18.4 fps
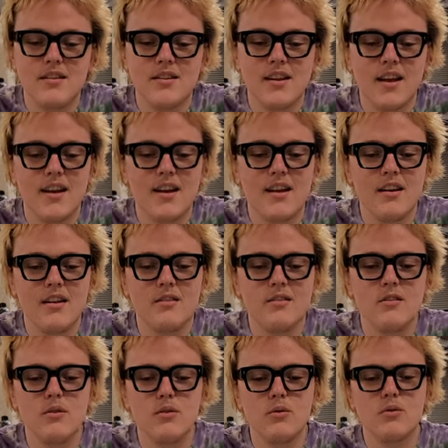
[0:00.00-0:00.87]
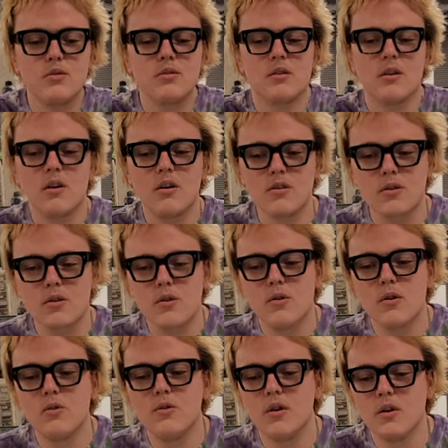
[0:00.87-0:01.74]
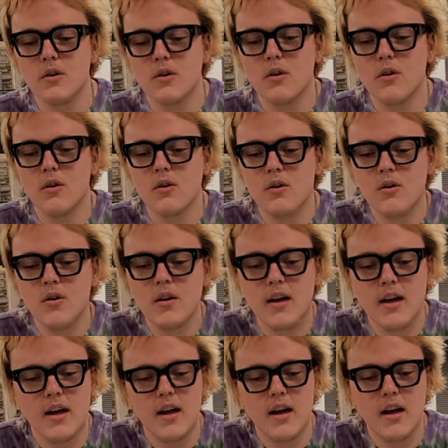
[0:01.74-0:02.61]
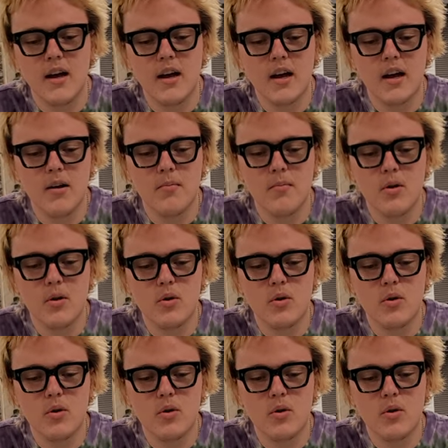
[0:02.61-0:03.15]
dedicated to Sir Arthur Conan Doyle um,